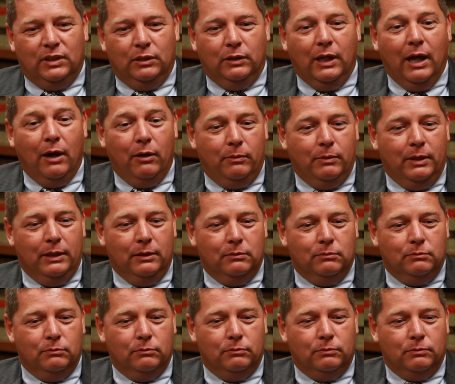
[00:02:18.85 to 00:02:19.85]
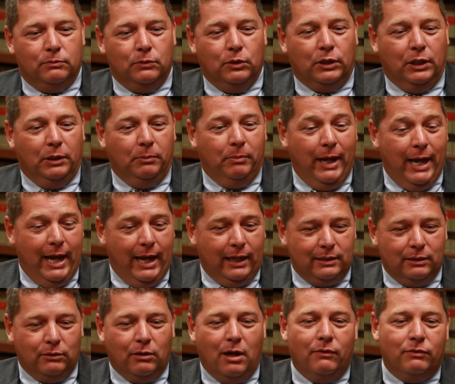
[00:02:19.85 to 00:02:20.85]
now, in looking
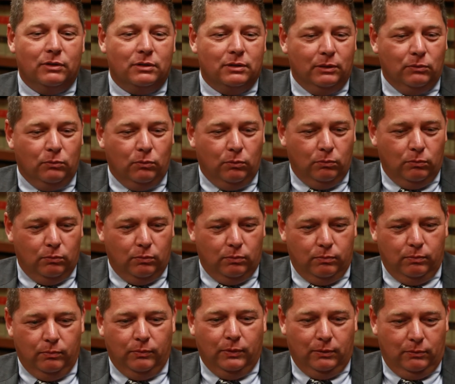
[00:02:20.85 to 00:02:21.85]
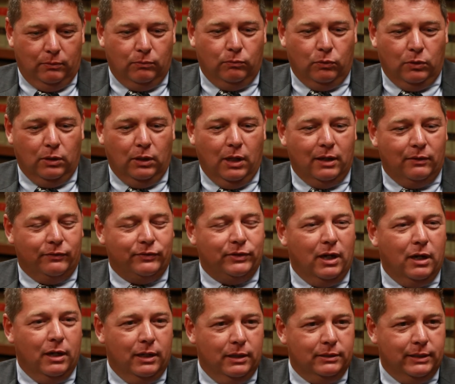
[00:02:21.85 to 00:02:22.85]
back, there obviously were a lot of
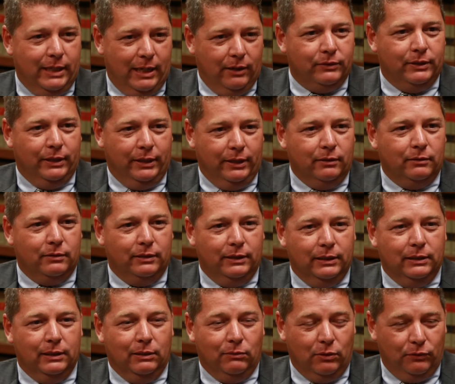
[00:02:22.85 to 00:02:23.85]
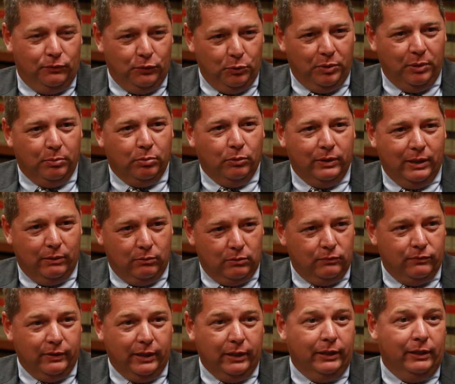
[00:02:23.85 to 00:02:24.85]
signs out there, and there were a few people that
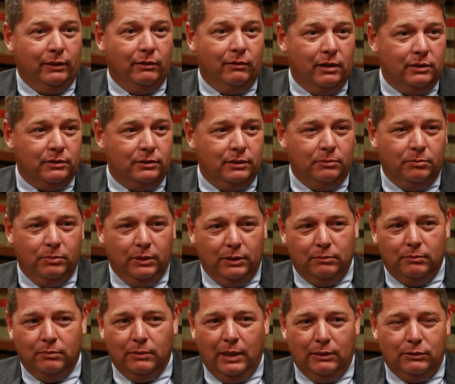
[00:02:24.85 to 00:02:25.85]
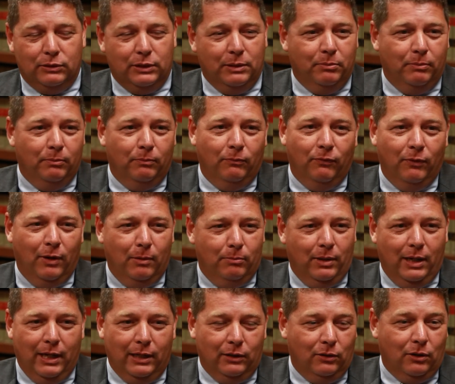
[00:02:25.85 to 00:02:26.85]
were very interested, but I'd say
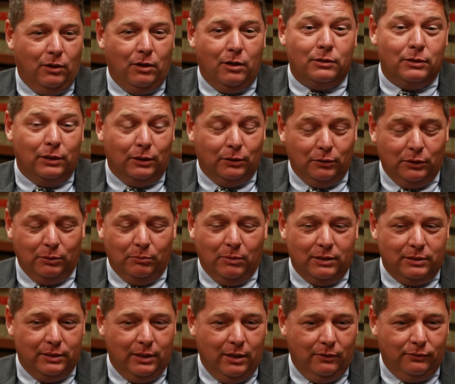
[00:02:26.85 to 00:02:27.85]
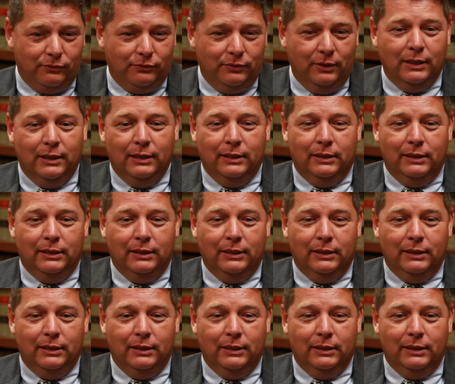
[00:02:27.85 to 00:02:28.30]
by and large, including myself,